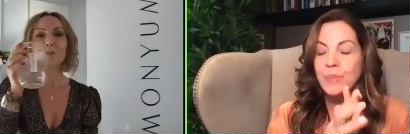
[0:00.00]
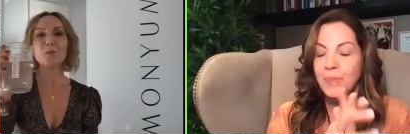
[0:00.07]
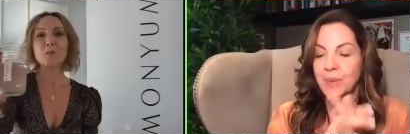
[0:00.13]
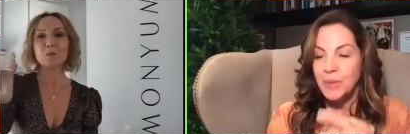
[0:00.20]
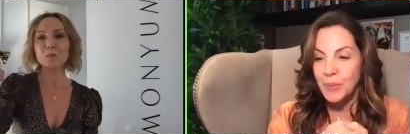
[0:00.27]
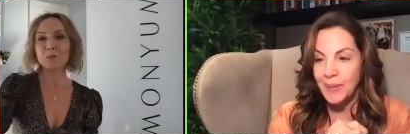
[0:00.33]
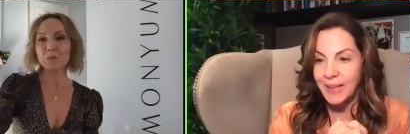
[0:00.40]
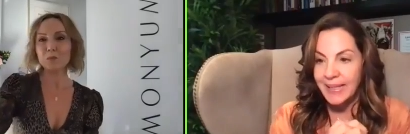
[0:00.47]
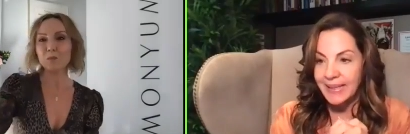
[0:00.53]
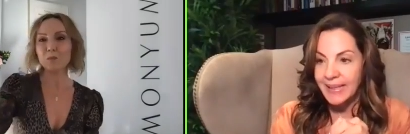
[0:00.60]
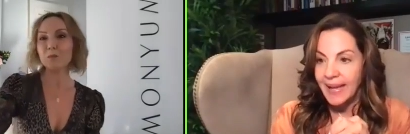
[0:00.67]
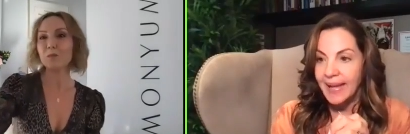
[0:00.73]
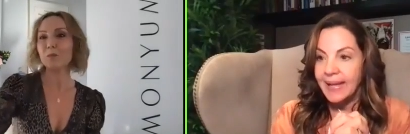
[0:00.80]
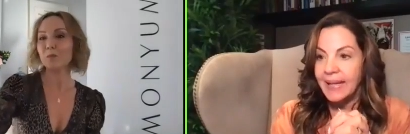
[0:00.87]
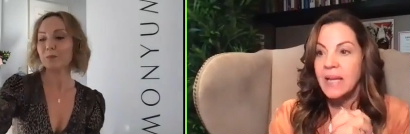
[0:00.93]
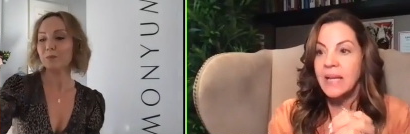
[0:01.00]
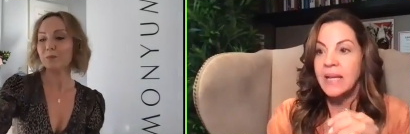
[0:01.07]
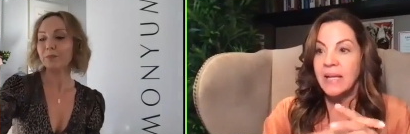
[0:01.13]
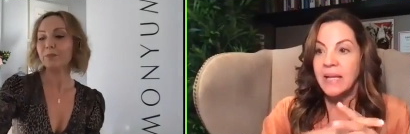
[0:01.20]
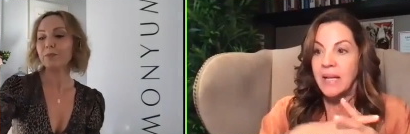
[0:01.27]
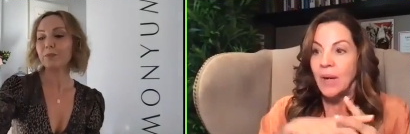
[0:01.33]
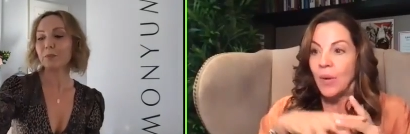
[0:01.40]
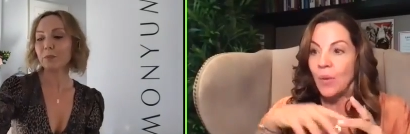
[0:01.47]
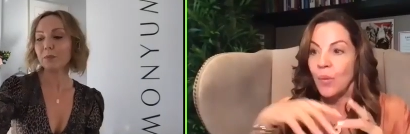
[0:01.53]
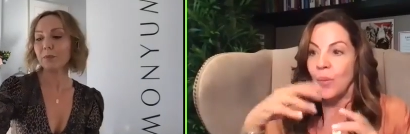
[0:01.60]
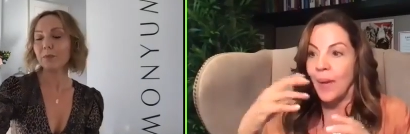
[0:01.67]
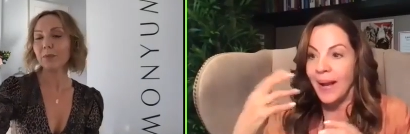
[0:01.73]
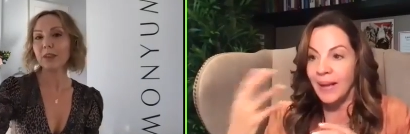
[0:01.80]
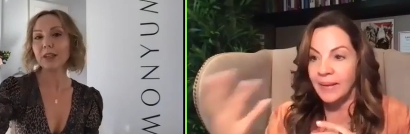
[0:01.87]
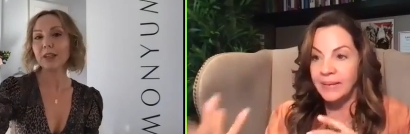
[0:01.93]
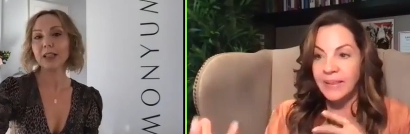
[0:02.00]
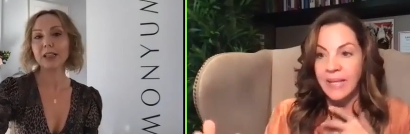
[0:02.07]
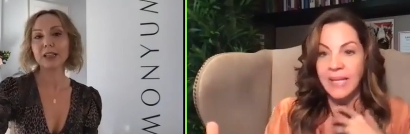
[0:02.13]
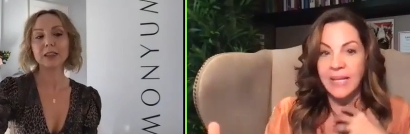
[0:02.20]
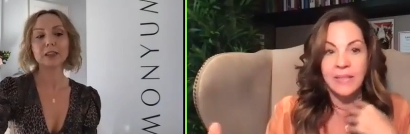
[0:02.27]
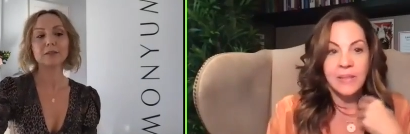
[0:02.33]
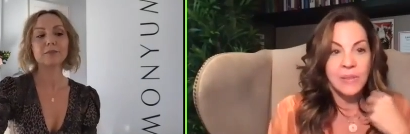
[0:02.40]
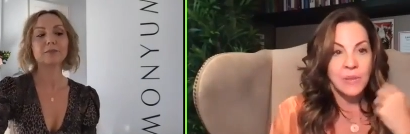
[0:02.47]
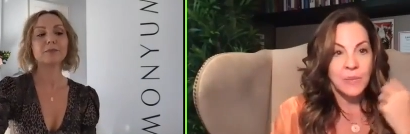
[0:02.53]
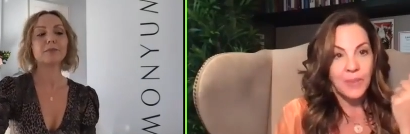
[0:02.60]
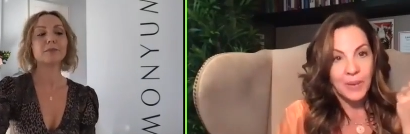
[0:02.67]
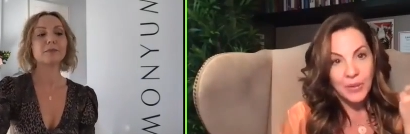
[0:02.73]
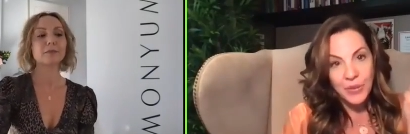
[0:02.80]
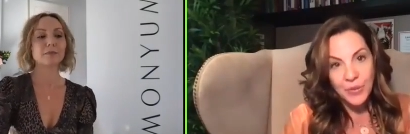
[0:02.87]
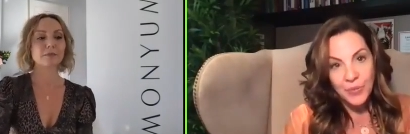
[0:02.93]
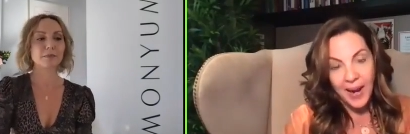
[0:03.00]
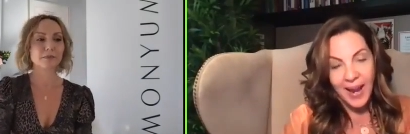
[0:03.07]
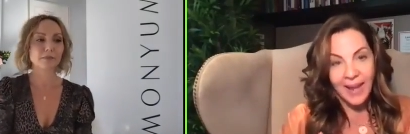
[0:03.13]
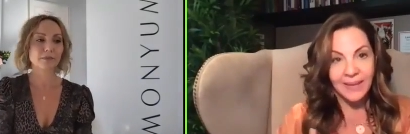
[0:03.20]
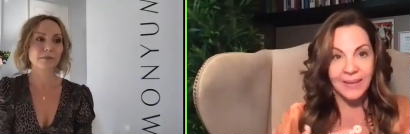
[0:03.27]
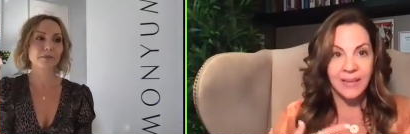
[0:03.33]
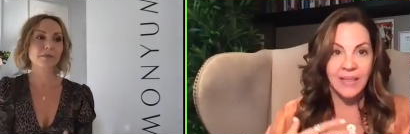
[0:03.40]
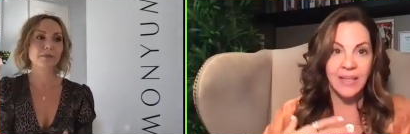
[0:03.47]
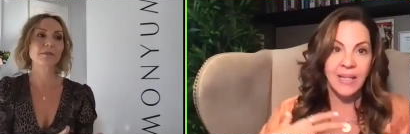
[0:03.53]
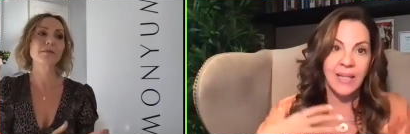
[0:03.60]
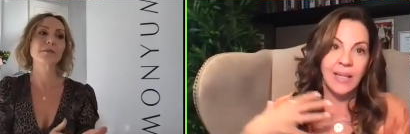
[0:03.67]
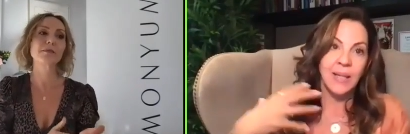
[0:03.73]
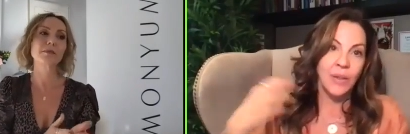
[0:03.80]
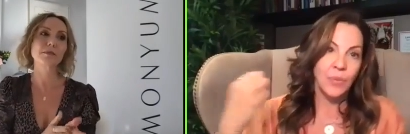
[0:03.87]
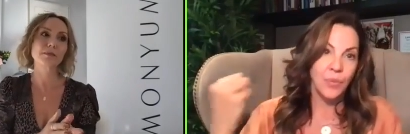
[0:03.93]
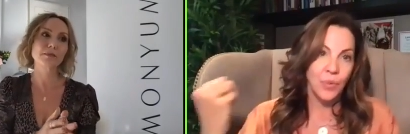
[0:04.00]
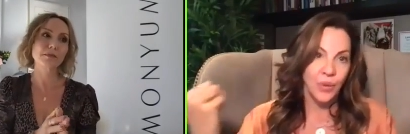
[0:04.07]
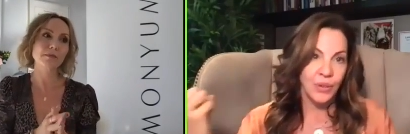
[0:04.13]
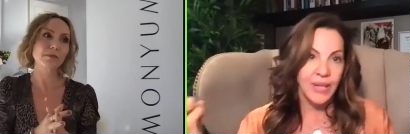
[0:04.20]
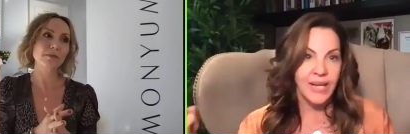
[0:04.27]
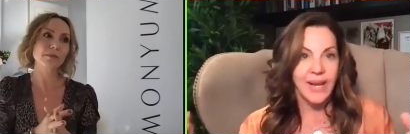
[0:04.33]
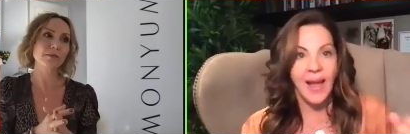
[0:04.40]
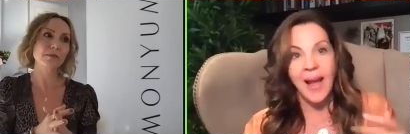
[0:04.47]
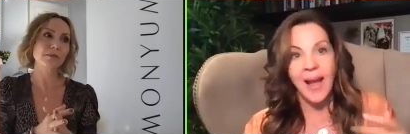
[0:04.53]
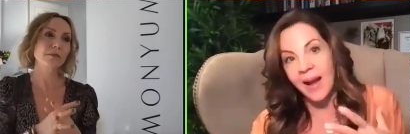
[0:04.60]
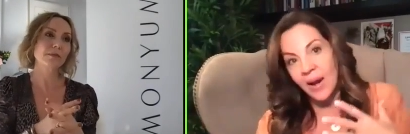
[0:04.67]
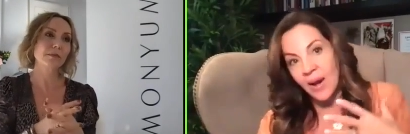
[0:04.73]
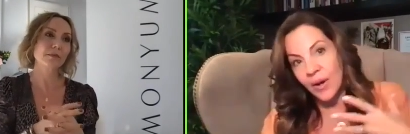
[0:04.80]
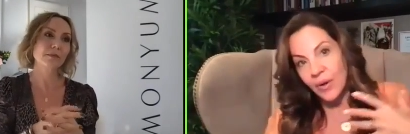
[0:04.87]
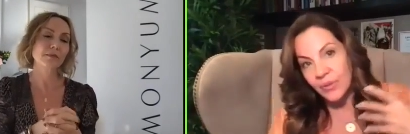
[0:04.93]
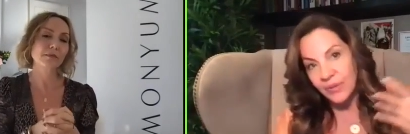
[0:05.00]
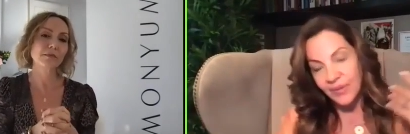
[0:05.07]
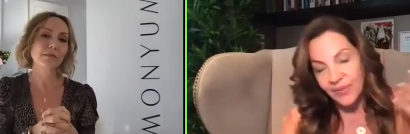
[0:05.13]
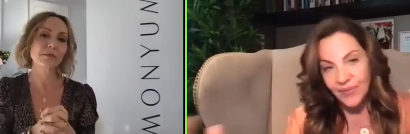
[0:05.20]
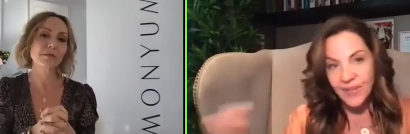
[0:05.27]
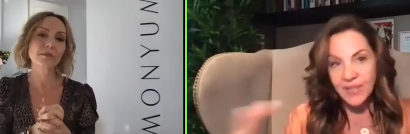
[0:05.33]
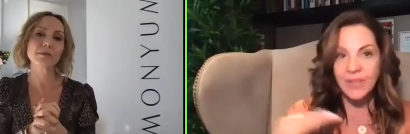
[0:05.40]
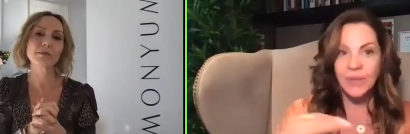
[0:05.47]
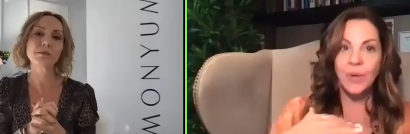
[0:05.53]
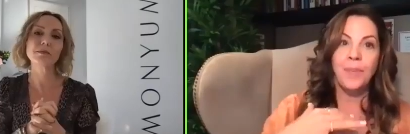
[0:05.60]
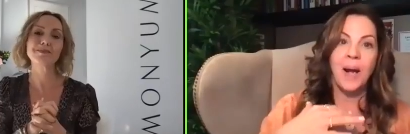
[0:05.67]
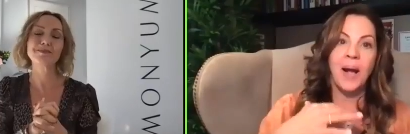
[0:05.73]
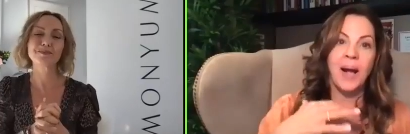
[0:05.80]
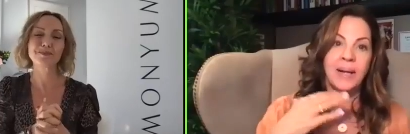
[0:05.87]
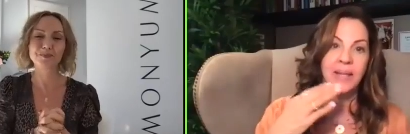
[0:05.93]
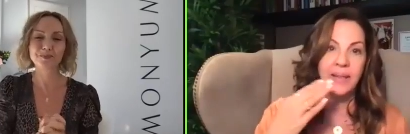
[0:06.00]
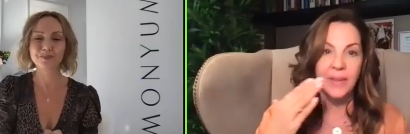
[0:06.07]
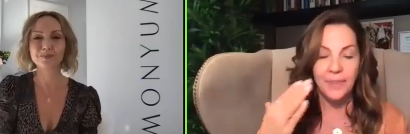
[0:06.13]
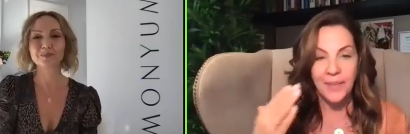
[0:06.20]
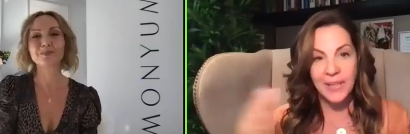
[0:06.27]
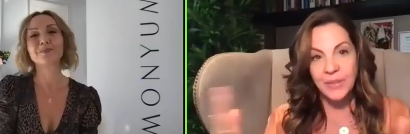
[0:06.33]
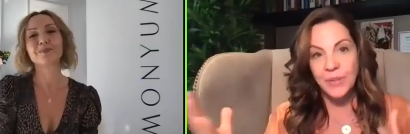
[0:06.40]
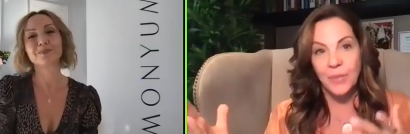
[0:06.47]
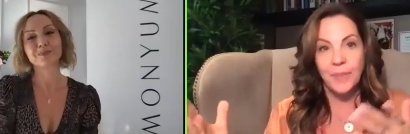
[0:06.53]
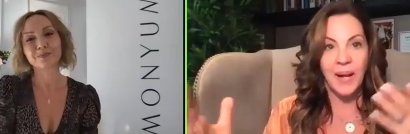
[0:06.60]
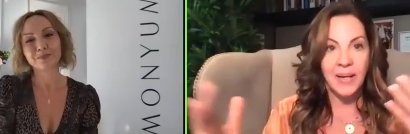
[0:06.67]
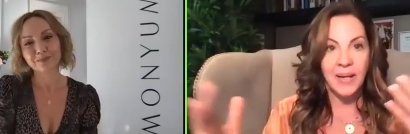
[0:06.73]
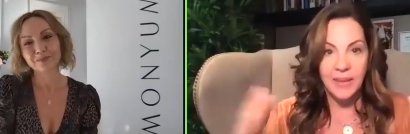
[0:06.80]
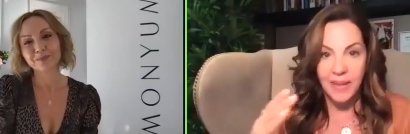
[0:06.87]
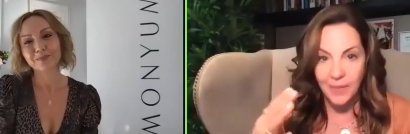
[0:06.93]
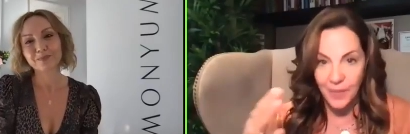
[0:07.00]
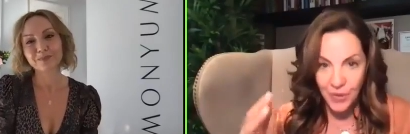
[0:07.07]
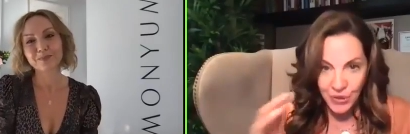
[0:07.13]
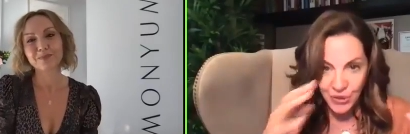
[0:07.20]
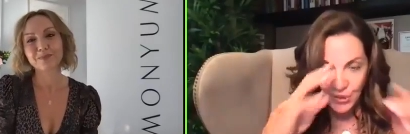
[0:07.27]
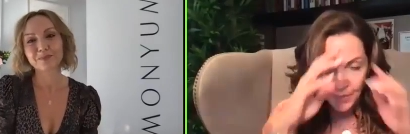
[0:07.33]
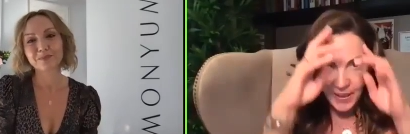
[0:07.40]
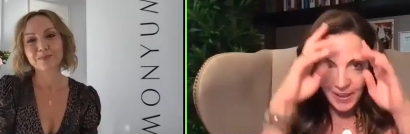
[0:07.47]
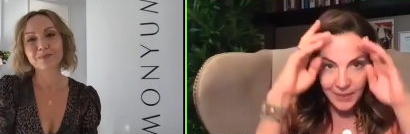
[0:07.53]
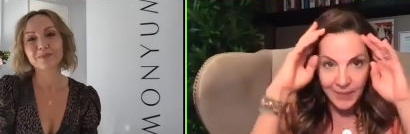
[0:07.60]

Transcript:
Speaker 1: between like, wellness, spirituality, working out, the physical body, the mental body, the emotional body.